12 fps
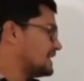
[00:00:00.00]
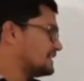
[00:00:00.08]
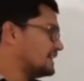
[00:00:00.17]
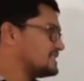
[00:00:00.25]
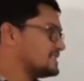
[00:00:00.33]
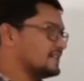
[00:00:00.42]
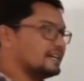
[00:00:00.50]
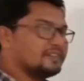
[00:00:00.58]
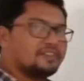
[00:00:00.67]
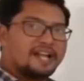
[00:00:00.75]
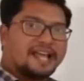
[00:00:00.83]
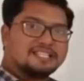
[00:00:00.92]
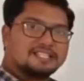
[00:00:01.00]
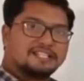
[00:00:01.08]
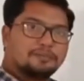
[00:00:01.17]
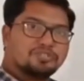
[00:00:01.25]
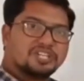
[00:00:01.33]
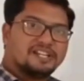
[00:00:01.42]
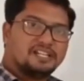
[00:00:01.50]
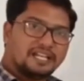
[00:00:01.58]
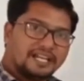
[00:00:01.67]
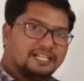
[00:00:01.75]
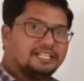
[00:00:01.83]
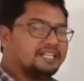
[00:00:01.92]
that is transcription,
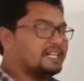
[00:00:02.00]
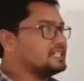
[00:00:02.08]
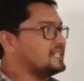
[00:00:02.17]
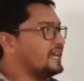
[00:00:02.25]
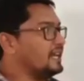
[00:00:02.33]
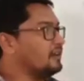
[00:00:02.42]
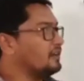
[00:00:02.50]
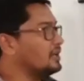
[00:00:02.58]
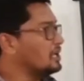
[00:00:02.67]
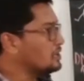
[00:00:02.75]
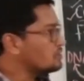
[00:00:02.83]
in detail.